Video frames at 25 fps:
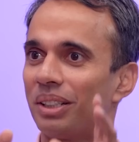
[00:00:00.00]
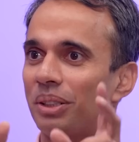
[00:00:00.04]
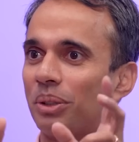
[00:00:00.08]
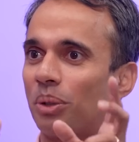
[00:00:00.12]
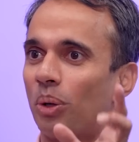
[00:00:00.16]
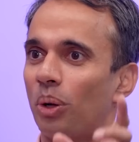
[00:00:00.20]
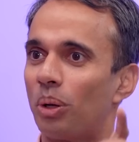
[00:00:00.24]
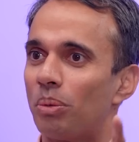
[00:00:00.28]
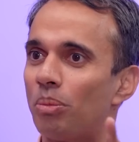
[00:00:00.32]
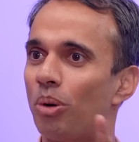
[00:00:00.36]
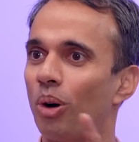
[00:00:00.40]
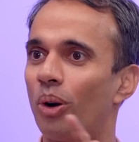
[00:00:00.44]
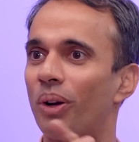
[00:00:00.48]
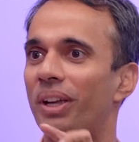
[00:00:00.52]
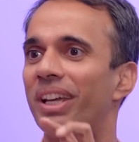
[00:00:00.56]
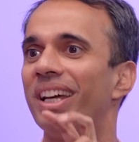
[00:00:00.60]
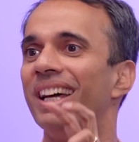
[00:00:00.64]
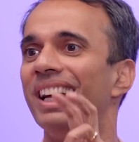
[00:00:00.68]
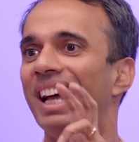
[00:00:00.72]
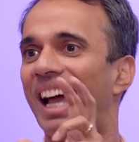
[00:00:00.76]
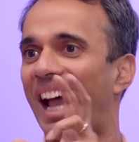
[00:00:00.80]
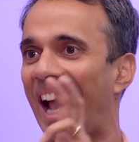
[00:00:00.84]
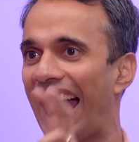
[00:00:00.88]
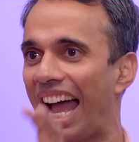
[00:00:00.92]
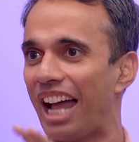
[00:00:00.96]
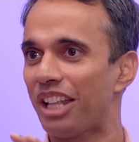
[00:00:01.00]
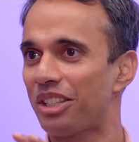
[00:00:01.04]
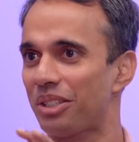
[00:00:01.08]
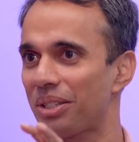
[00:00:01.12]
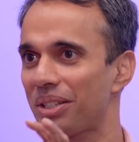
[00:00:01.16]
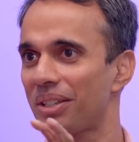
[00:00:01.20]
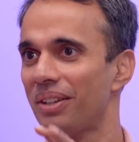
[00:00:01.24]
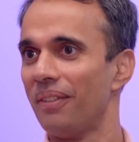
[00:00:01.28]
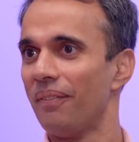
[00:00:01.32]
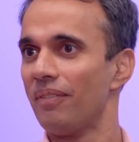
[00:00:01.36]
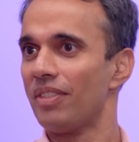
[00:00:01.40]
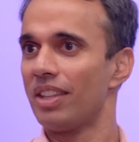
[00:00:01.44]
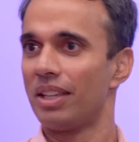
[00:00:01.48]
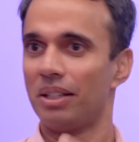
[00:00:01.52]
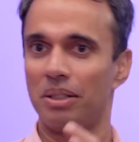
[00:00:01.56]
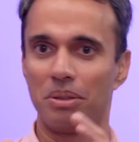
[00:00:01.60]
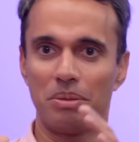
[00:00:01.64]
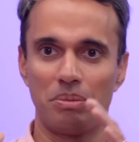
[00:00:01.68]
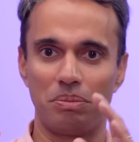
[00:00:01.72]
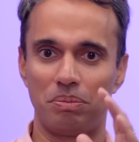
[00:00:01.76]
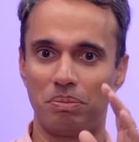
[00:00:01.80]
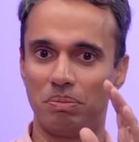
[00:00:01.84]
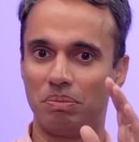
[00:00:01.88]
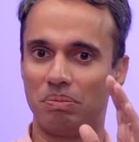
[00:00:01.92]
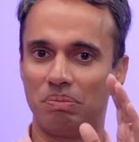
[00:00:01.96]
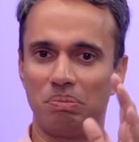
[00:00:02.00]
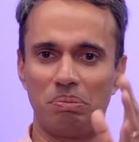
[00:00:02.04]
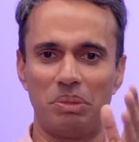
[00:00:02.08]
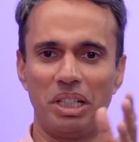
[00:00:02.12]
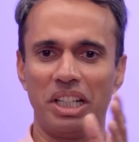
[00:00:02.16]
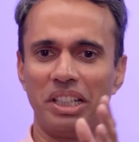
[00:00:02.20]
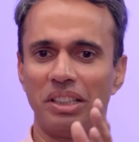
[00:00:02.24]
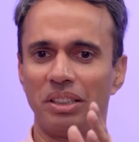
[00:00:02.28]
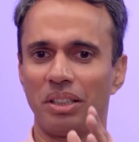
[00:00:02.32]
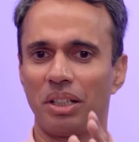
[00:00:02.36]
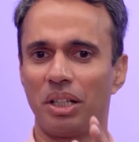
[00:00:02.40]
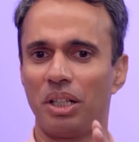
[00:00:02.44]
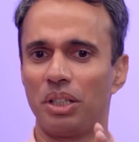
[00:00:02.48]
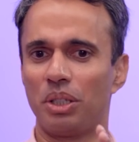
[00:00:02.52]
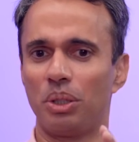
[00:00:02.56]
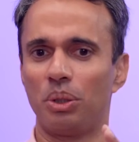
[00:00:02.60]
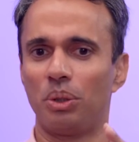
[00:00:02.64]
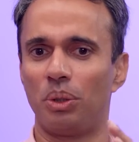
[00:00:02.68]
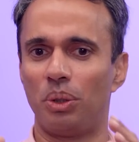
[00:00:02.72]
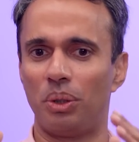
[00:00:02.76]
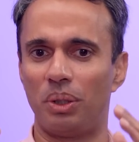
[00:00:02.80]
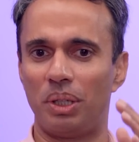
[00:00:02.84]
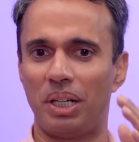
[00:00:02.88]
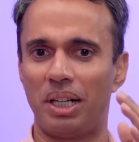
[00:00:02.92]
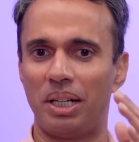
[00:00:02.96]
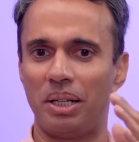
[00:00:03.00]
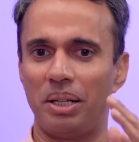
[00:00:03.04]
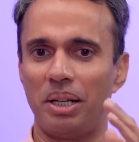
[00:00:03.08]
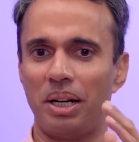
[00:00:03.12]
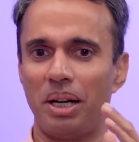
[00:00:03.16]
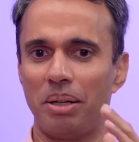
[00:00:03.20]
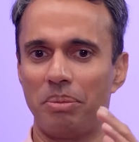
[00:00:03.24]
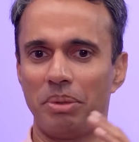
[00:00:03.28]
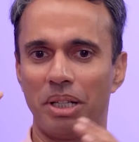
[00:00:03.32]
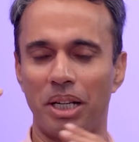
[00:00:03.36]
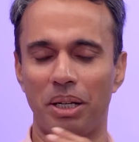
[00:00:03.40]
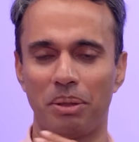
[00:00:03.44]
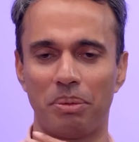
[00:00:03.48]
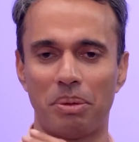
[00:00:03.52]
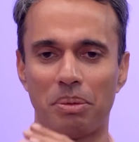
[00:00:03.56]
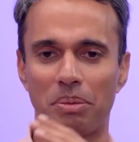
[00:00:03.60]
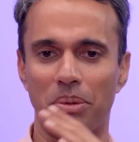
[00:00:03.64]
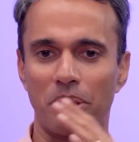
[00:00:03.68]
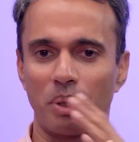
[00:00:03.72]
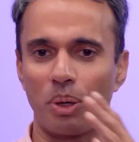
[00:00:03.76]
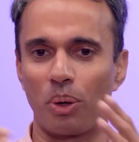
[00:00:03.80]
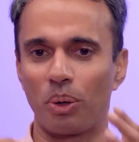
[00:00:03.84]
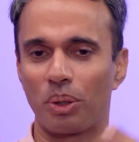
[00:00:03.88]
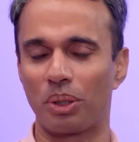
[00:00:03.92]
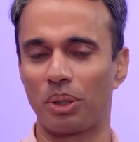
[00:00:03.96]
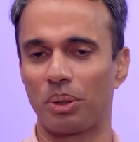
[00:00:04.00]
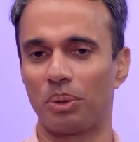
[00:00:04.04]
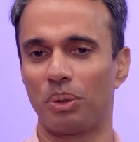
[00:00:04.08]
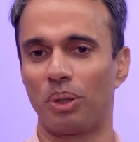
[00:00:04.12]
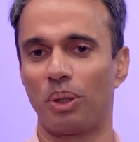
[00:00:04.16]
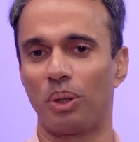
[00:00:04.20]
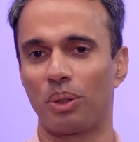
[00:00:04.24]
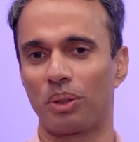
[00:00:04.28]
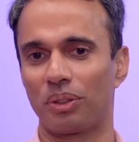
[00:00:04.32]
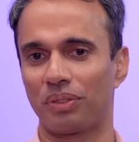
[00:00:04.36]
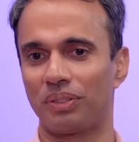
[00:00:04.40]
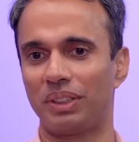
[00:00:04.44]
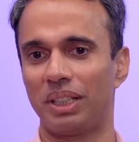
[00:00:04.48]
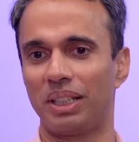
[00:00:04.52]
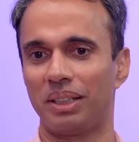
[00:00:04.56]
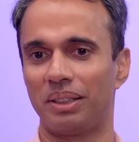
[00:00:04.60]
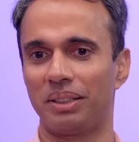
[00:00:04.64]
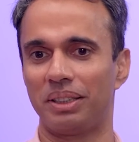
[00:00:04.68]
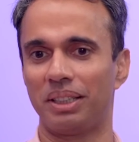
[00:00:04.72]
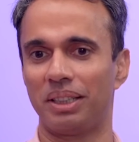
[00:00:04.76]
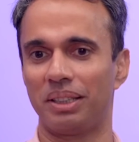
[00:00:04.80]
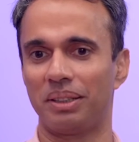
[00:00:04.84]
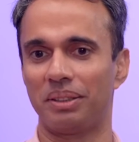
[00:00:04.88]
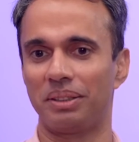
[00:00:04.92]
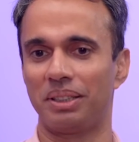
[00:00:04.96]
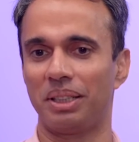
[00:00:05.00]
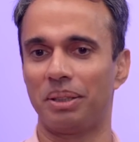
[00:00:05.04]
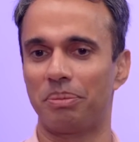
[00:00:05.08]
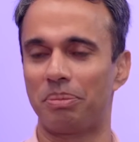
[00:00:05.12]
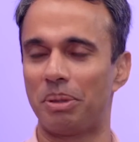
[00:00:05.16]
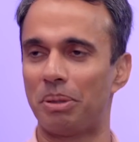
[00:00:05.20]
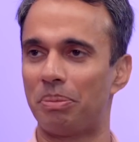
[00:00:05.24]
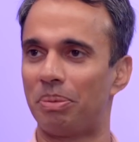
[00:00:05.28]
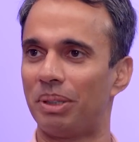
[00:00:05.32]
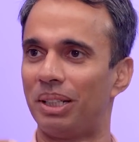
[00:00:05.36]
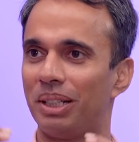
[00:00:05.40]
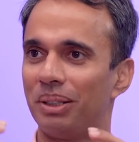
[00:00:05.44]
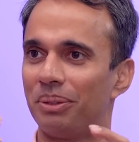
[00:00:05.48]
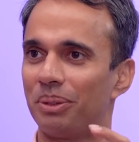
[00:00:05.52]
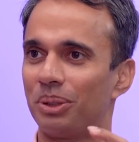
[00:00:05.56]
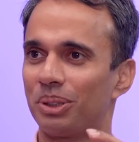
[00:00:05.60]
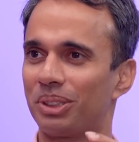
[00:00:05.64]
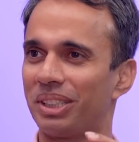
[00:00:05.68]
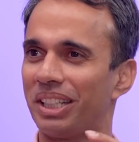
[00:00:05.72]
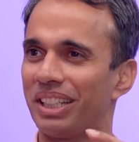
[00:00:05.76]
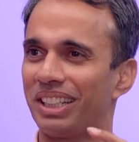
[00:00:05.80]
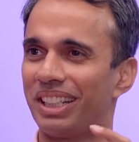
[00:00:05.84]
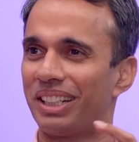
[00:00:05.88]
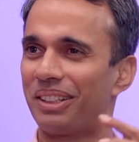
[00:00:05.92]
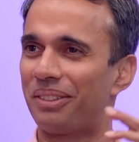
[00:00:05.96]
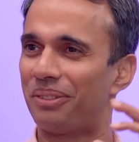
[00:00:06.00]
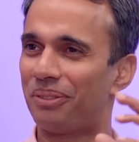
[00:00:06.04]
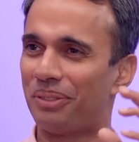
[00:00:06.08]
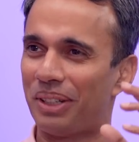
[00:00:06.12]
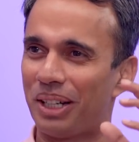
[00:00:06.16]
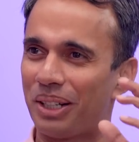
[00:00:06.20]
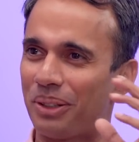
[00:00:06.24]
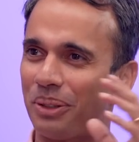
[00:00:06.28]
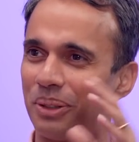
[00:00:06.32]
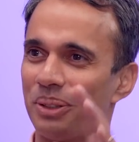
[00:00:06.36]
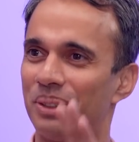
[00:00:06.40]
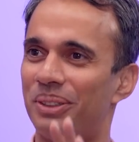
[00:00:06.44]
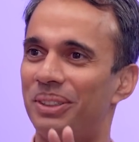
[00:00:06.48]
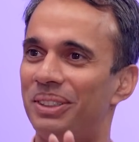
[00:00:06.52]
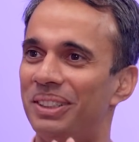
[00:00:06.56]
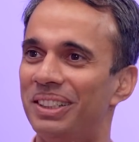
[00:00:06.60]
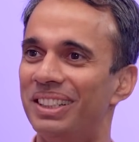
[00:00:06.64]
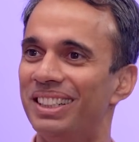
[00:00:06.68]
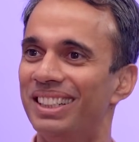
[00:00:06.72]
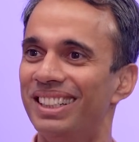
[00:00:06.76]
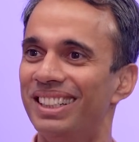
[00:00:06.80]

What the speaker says: tall boy hatch. Mahindra, I remember talking to a lot of their people. They were saying that we are going to...